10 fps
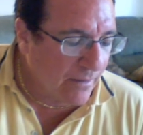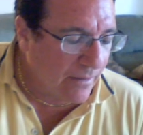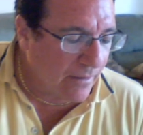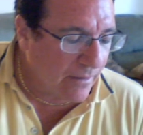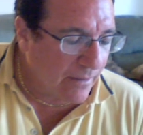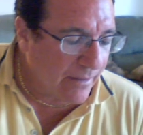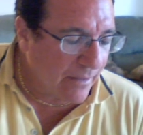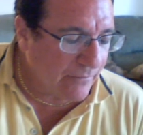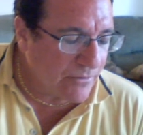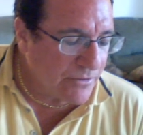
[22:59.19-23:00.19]
Uh,
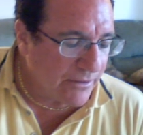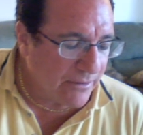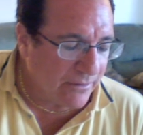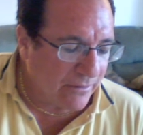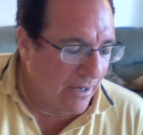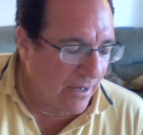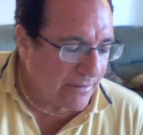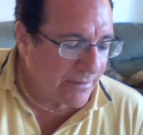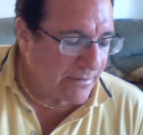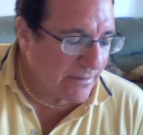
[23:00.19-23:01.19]
again, Virginia
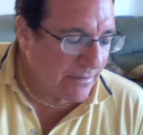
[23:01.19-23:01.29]
lost.